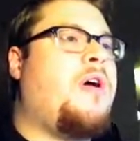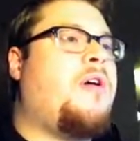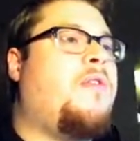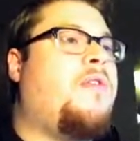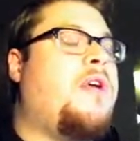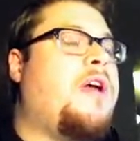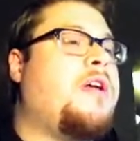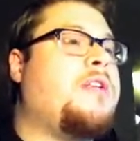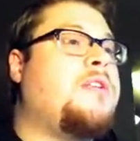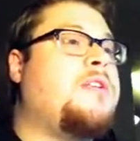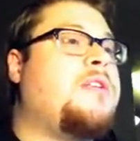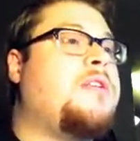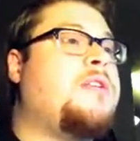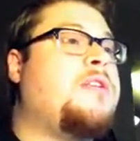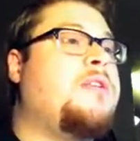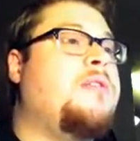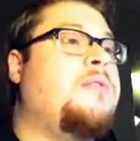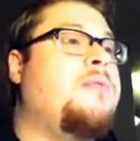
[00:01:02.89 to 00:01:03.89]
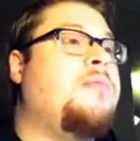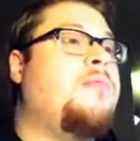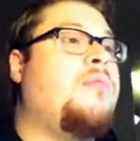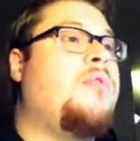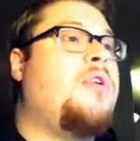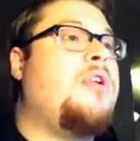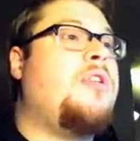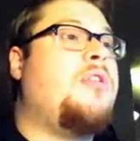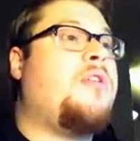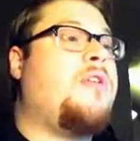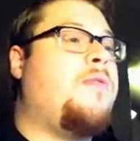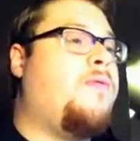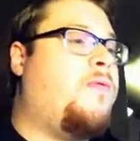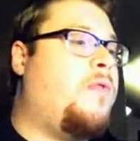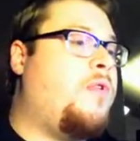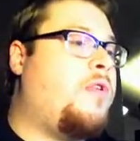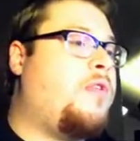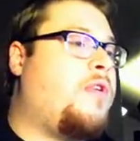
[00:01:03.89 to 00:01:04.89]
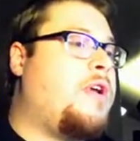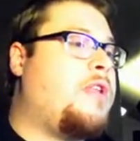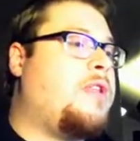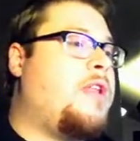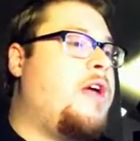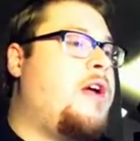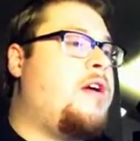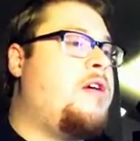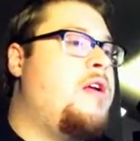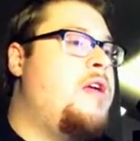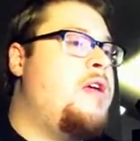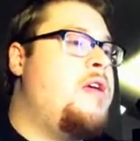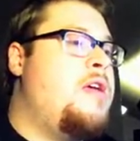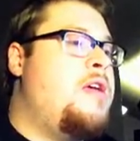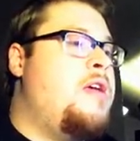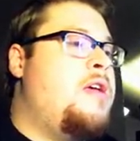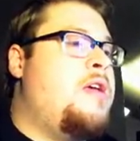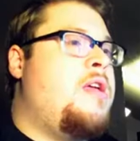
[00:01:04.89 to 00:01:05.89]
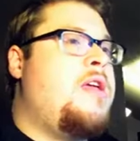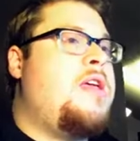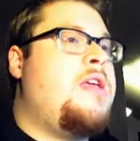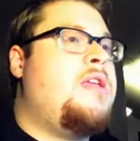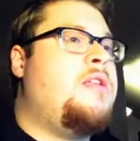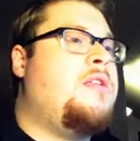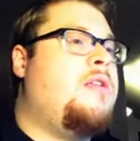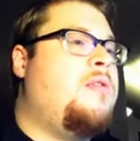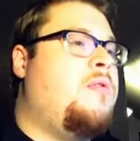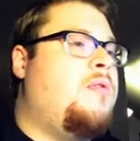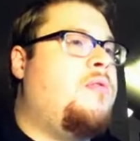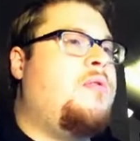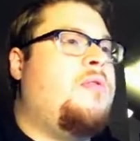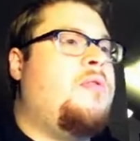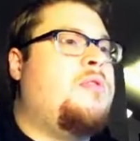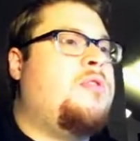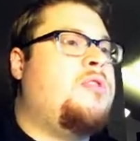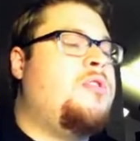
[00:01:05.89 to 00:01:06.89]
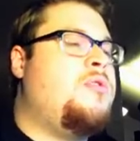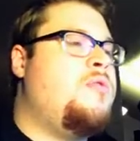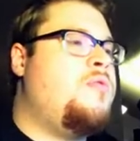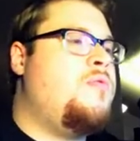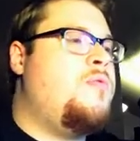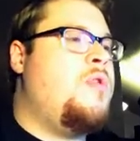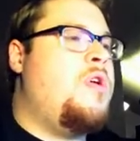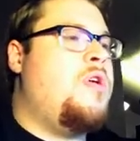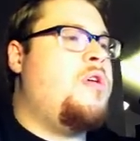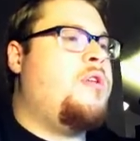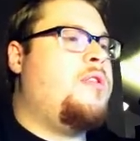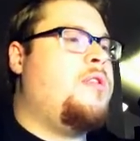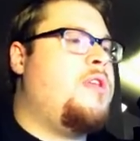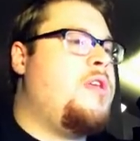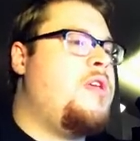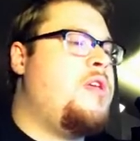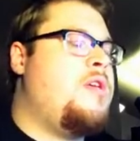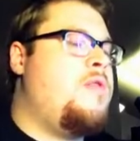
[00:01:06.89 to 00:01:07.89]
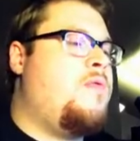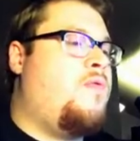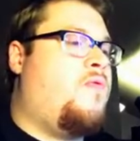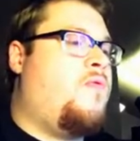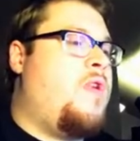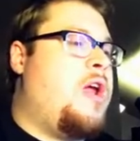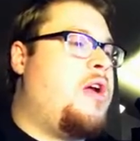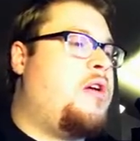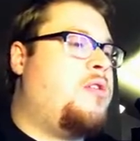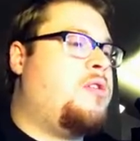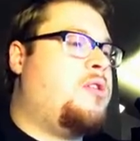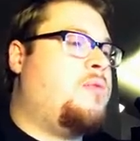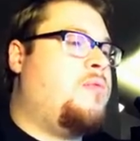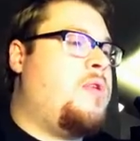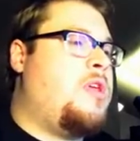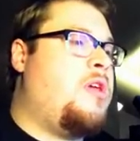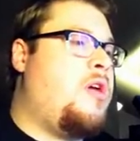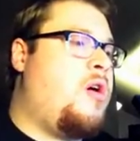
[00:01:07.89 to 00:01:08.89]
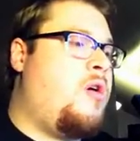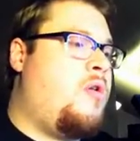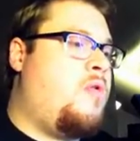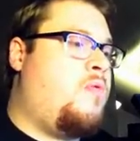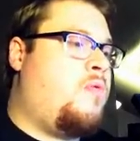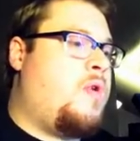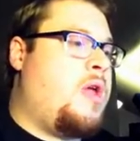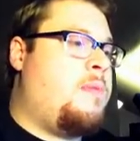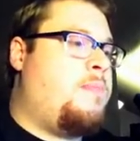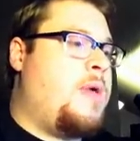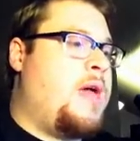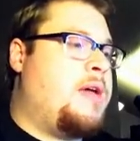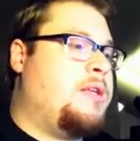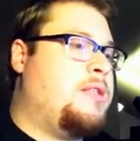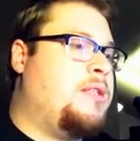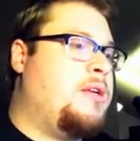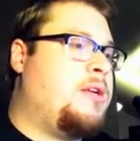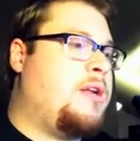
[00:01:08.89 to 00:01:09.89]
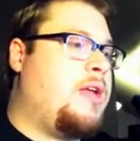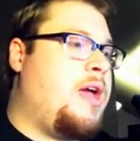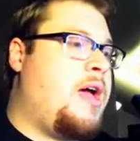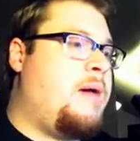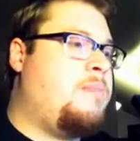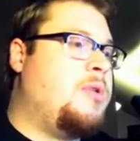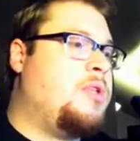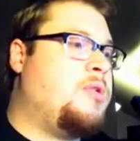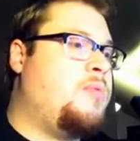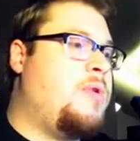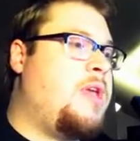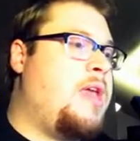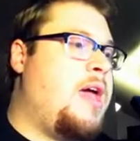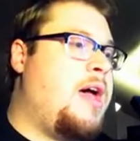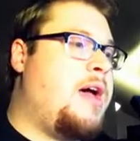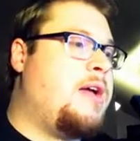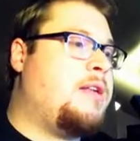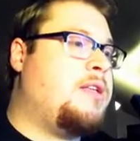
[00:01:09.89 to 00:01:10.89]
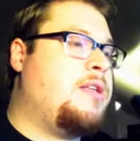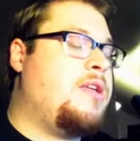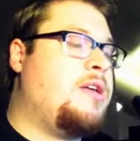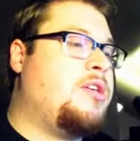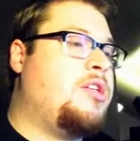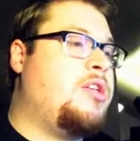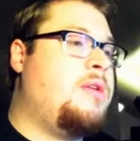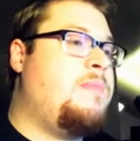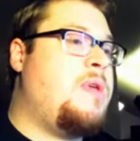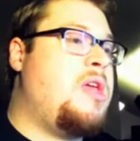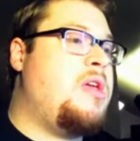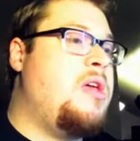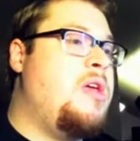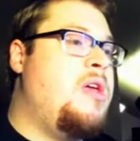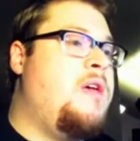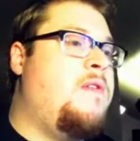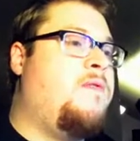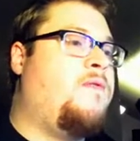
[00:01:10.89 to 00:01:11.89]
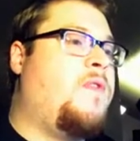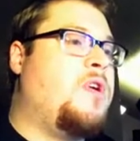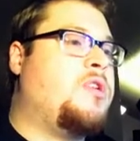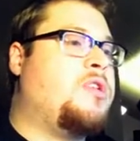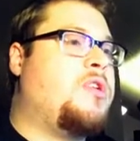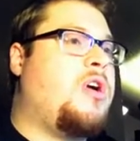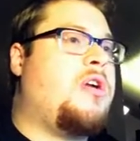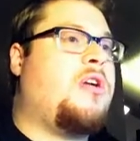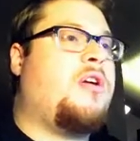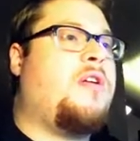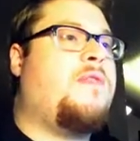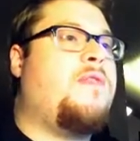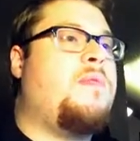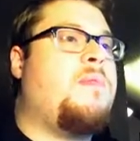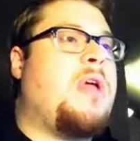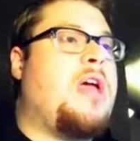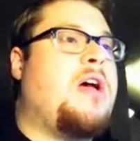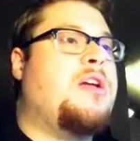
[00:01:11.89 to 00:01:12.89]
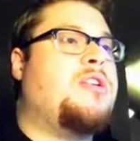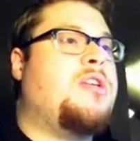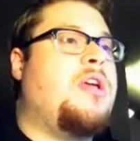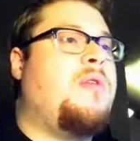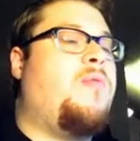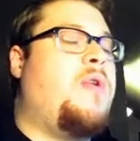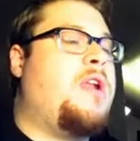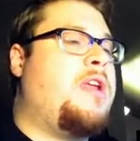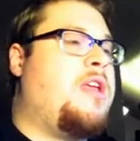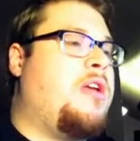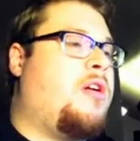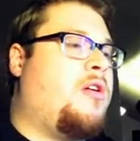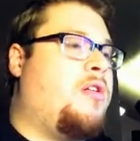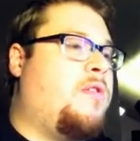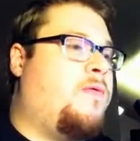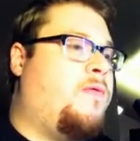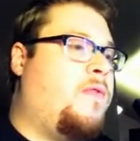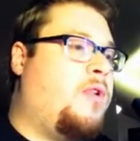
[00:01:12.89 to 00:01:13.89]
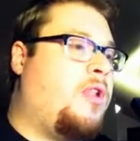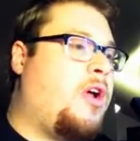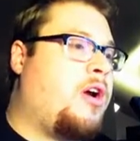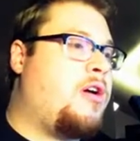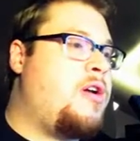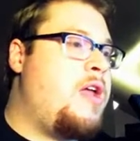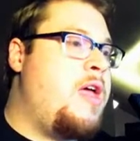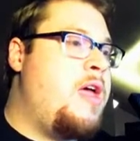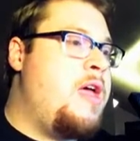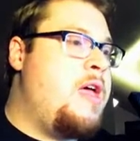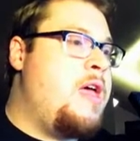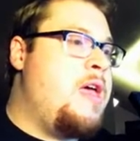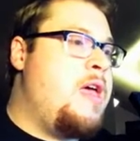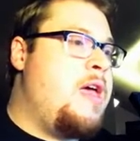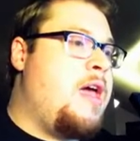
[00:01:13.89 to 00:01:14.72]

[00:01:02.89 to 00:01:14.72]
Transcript: All right. Pretty looking foil right there. Into the rares we go, right past the uncommons. We got Yashimi, first starter of the Mikage. Want to get her in a full art.